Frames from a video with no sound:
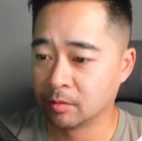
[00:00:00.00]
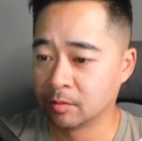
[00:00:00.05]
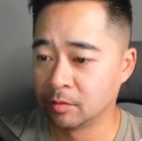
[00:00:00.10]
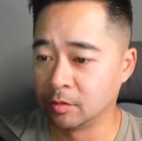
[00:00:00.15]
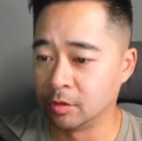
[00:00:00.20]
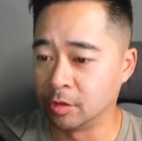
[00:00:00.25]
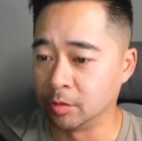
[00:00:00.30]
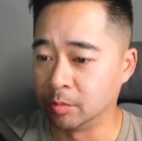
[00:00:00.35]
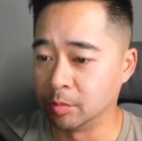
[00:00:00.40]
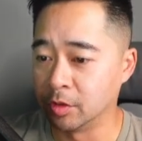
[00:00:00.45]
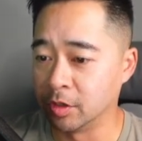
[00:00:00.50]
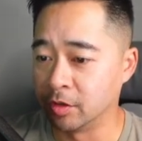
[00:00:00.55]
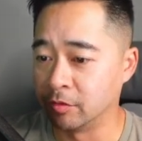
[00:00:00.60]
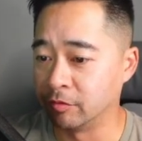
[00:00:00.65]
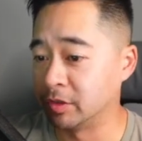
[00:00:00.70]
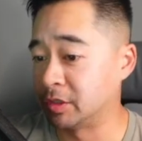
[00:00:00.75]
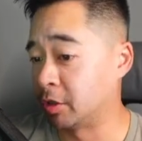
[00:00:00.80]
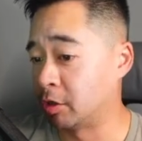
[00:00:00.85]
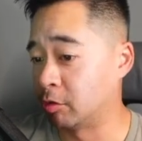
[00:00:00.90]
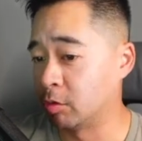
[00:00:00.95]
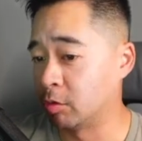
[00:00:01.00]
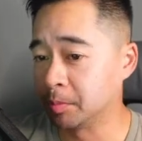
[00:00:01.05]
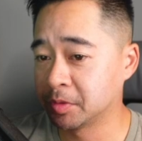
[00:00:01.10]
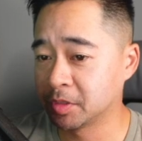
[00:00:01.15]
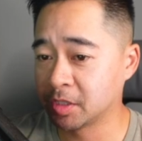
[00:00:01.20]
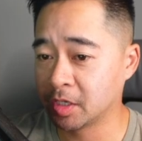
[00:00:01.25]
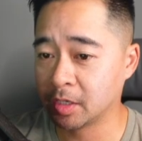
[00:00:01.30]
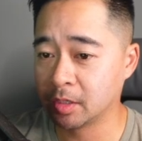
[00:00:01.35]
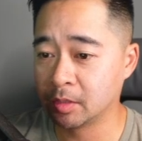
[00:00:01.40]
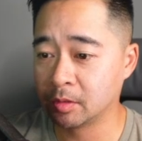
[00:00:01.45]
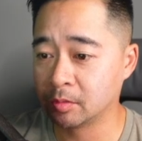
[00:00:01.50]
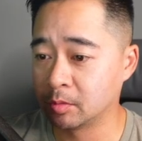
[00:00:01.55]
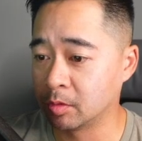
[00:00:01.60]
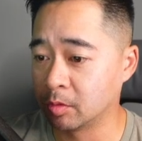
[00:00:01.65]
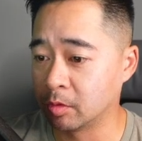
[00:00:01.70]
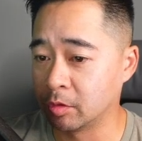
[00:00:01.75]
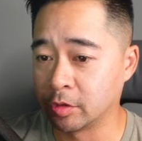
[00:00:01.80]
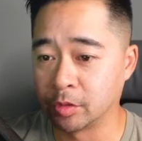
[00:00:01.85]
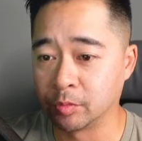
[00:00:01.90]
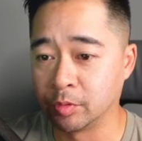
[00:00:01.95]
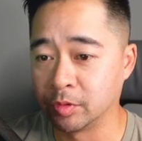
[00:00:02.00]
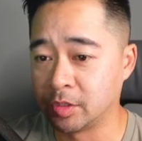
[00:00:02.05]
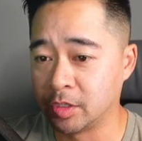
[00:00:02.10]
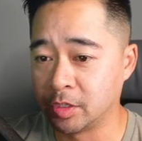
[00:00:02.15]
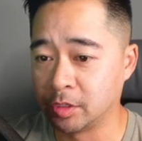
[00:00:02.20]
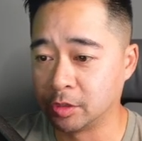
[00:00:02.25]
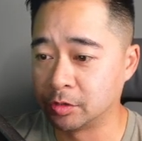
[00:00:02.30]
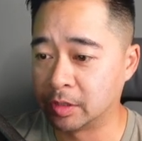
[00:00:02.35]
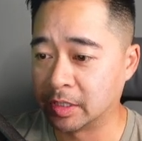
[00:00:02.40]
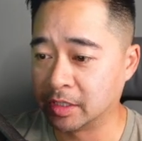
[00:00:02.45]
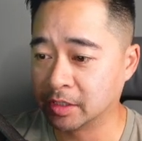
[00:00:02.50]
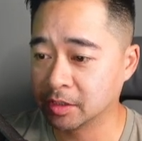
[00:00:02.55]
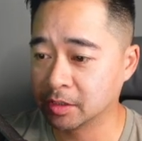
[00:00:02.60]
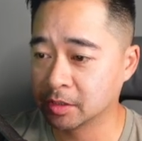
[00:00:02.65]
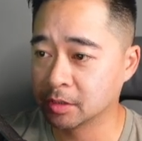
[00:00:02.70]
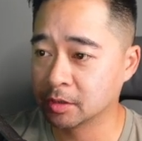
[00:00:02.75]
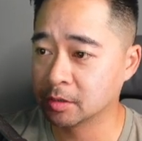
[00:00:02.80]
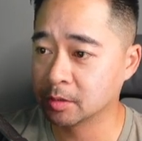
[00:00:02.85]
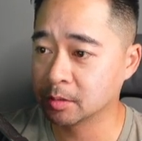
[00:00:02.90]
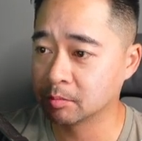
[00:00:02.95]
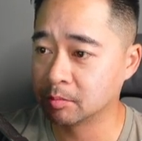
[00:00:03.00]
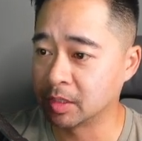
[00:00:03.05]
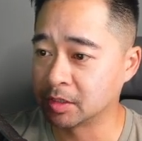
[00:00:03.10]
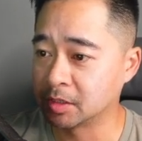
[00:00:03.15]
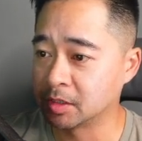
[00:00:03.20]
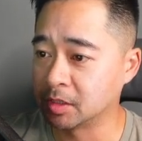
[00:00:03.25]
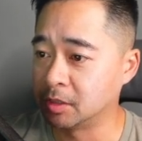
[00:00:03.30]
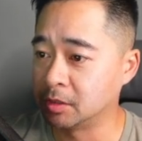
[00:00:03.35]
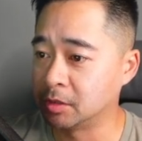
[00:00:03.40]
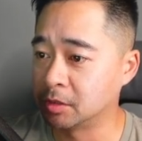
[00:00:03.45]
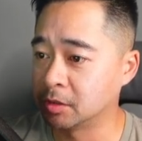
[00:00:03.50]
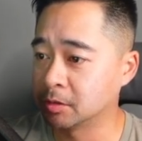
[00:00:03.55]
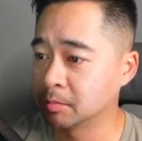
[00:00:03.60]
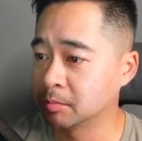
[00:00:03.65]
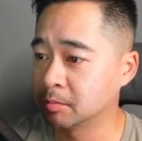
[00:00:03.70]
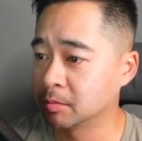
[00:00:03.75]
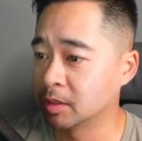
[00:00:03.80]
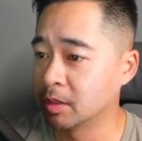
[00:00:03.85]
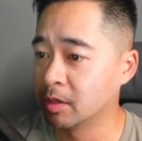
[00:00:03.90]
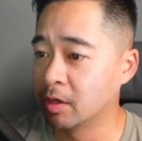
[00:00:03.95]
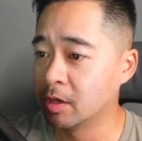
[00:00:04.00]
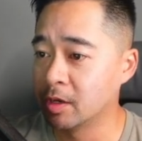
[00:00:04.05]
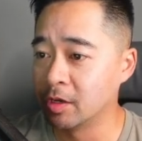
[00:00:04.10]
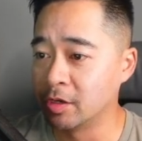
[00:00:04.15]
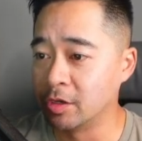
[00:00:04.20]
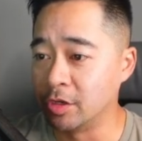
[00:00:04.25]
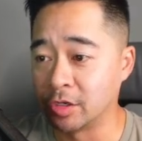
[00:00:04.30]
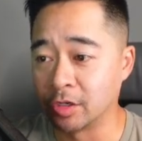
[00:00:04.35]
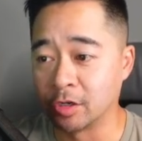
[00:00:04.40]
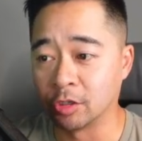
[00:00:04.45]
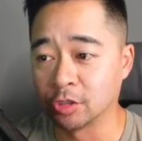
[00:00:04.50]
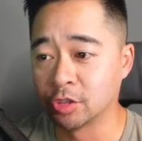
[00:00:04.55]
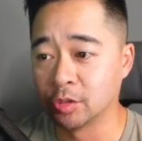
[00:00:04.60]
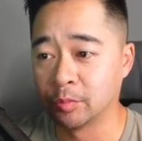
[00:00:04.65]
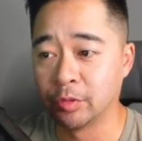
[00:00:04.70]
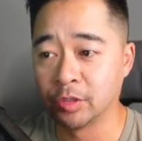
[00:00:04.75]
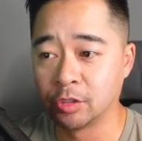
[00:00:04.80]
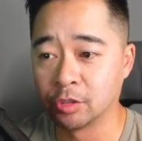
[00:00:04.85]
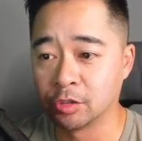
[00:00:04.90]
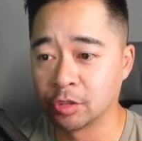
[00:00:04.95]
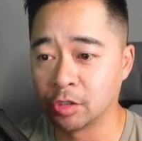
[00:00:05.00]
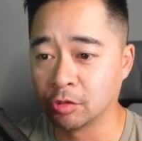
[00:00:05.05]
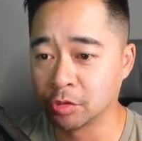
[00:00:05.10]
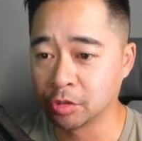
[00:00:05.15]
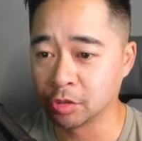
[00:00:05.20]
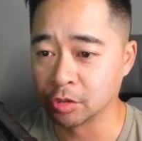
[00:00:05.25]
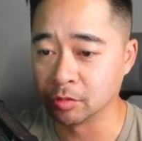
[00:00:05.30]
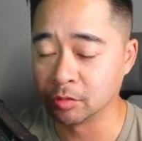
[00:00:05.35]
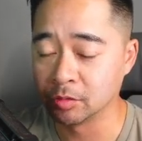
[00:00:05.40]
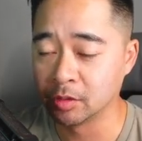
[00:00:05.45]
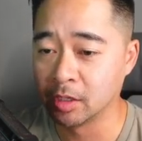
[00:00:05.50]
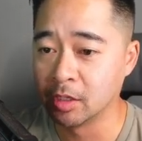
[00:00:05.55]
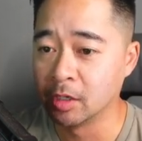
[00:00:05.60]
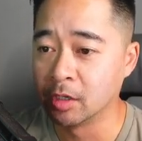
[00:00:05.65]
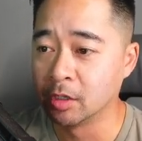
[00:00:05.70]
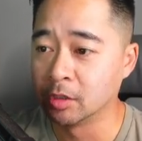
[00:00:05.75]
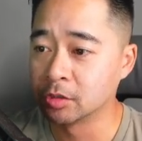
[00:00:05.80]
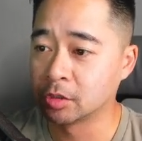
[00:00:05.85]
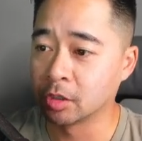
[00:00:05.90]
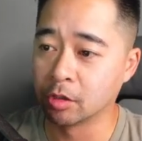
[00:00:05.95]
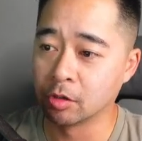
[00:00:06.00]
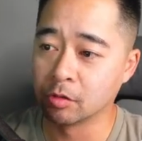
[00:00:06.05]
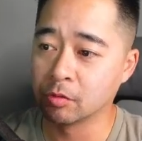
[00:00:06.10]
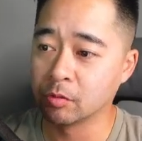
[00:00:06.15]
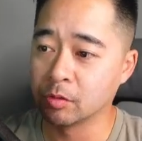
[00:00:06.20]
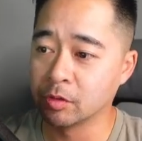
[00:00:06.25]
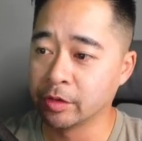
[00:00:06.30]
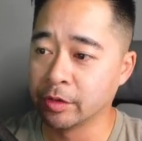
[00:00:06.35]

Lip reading: You can put visit our website, or you can put the address, makes it easier. You can also put your social. So